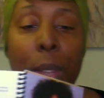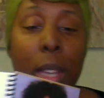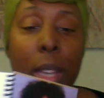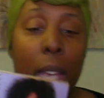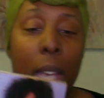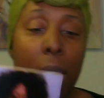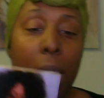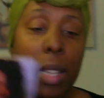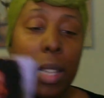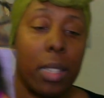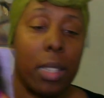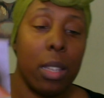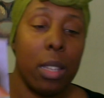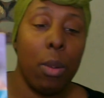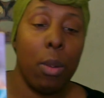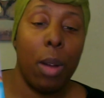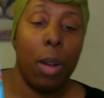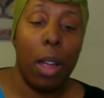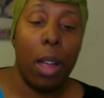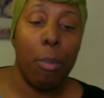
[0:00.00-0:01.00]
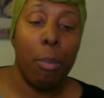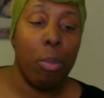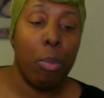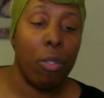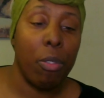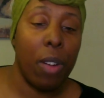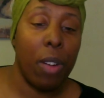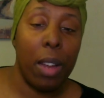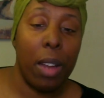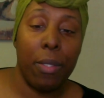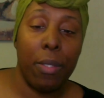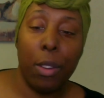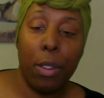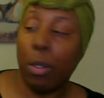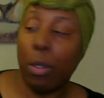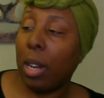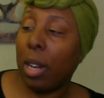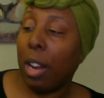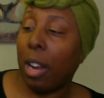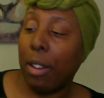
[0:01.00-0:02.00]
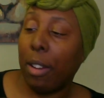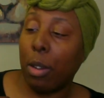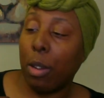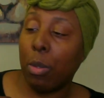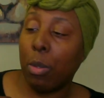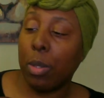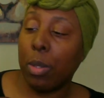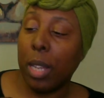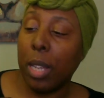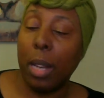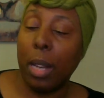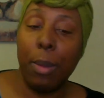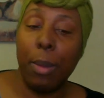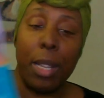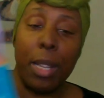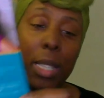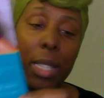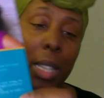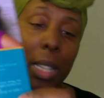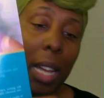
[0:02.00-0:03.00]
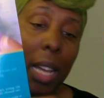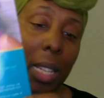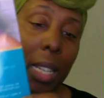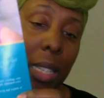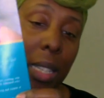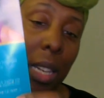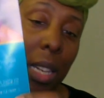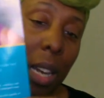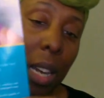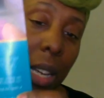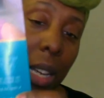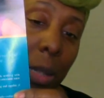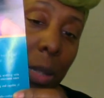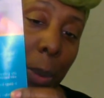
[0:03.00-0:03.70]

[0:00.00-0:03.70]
and so I provide vocal clarity calls. Anyway, so that's the last